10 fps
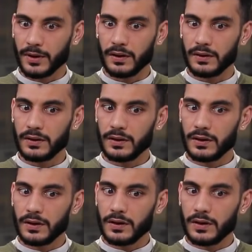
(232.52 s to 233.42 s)
but
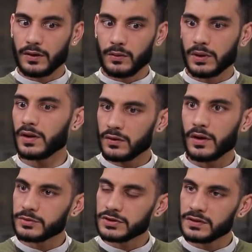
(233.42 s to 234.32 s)
what other
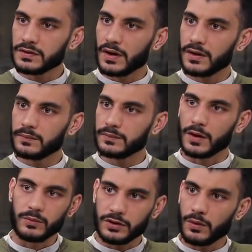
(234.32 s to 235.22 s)
option is there?
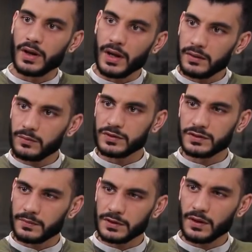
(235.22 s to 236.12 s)
That we go ahead with
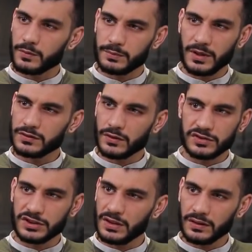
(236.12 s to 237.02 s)
something that was based
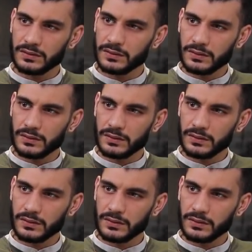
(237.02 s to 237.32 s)
on cheating?